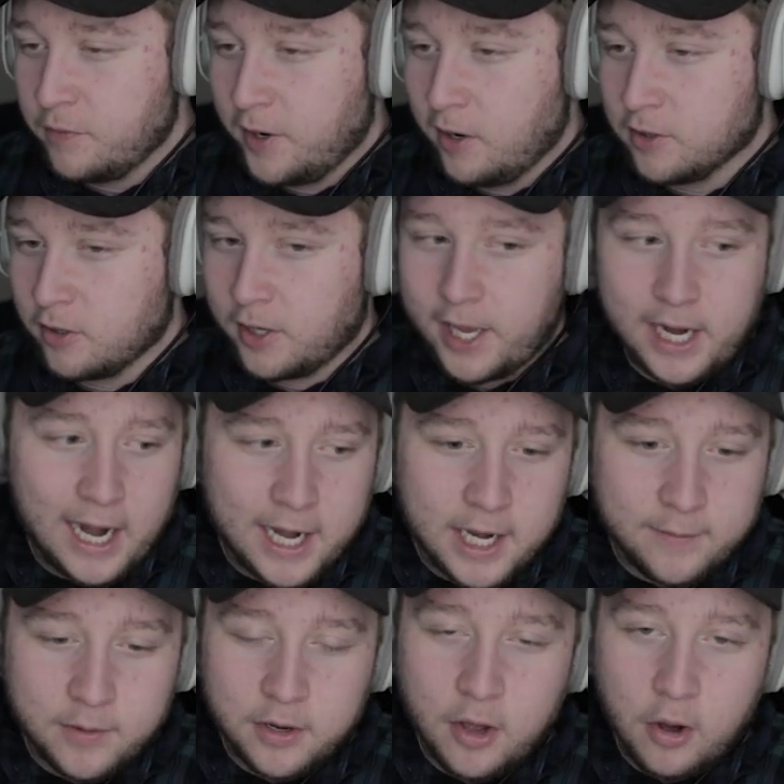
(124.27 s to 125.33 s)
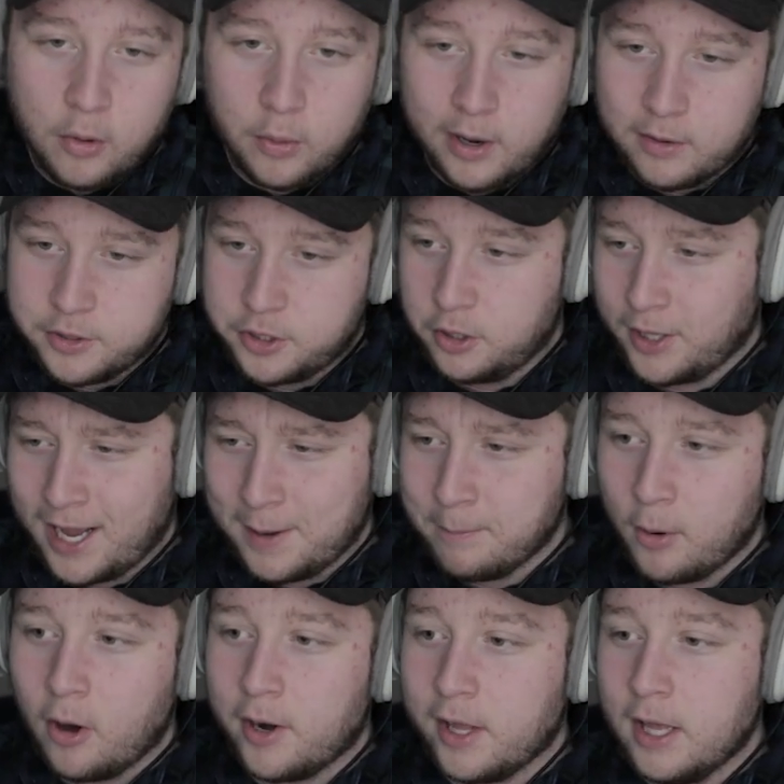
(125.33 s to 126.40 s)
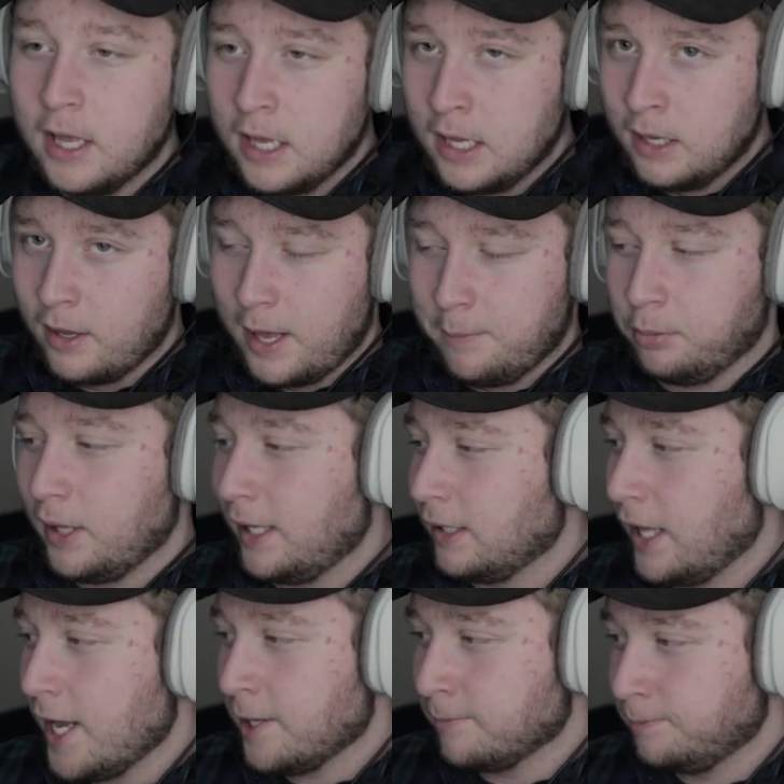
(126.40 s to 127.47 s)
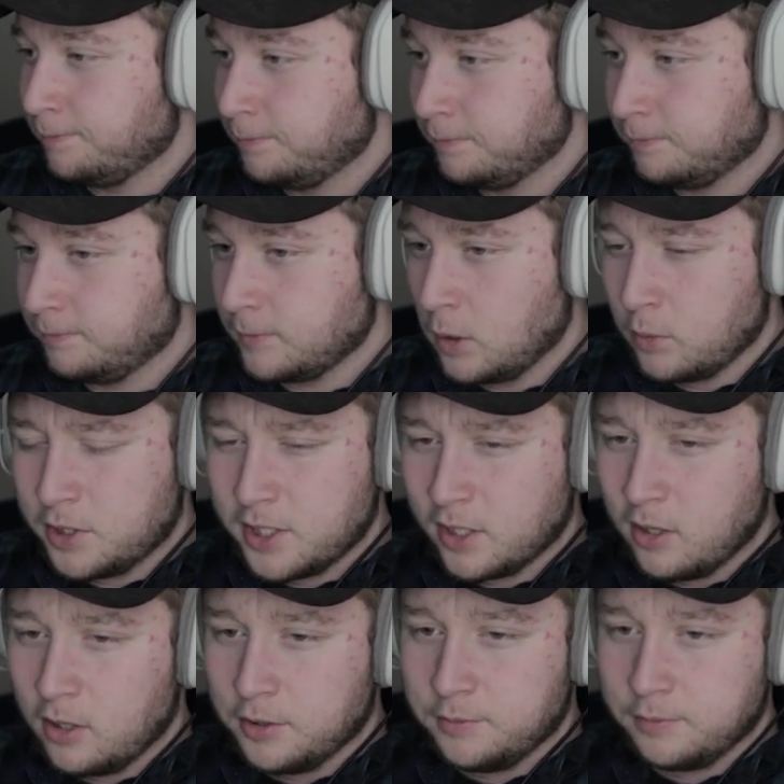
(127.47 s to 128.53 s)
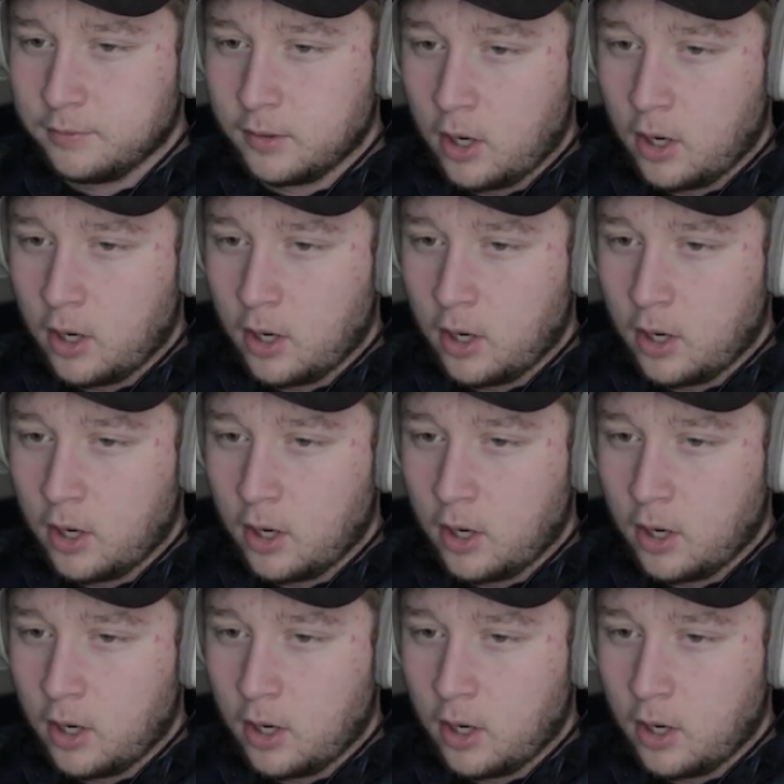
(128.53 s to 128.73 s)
videos on it, and I didn't even know what I was doing. Like I bought it and played like, what's it called?